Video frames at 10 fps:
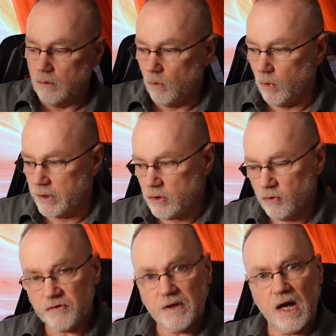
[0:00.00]
When
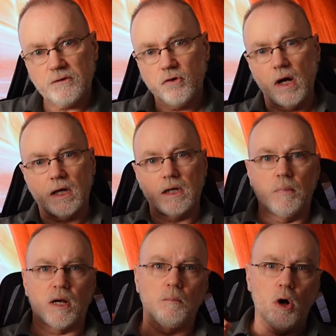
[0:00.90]
you start talking
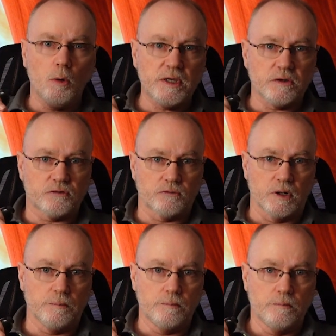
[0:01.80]
about a Mobius
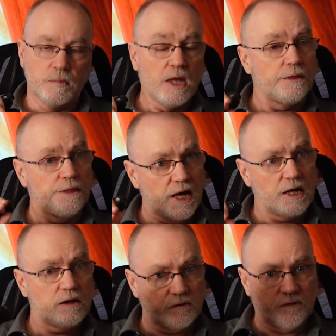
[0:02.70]
strip,
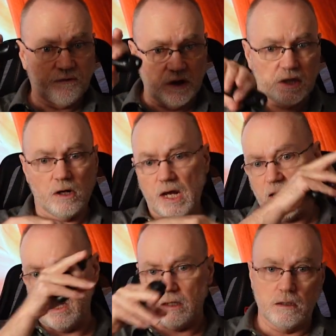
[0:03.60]
that is a figure
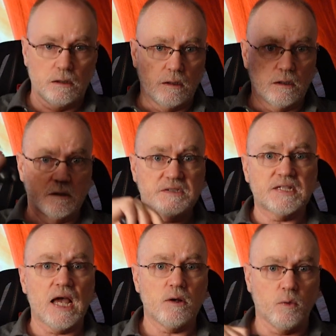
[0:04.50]
8,
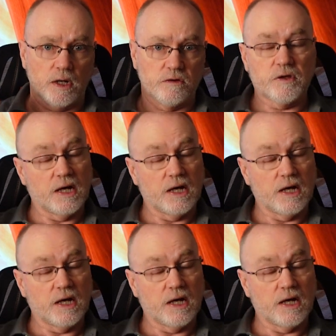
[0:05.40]
sideways.